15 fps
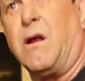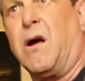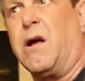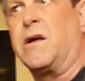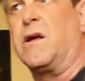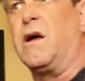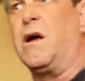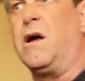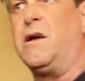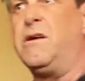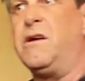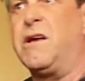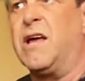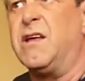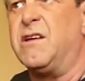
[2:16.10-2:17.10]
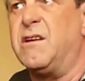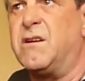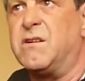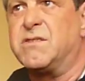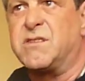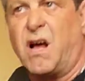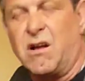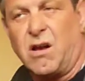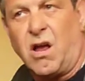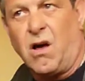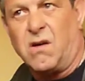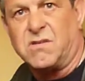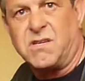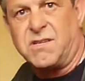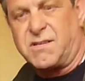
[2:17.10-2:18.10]
like uh, you get your
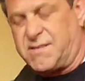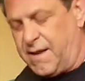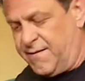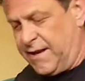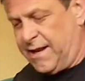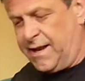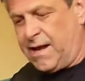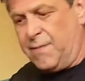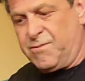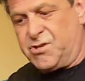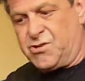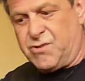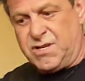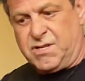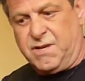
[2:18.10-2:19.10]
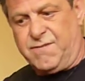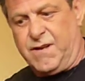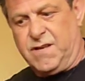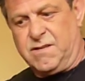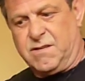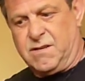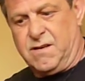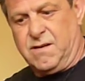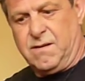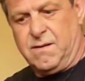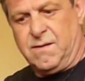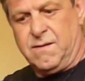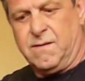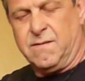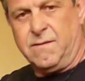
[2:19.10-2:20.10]
sunglasses or something, they come with stretchy things.
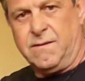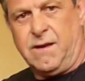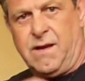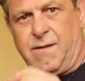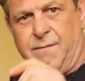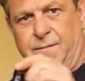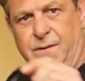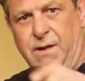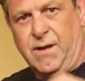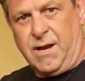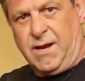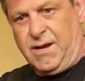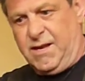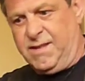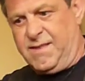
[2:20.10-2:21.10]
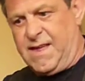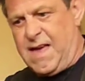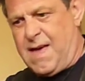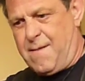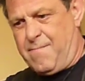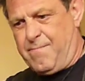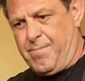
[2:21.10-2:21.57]
Yeah, you're going to need that.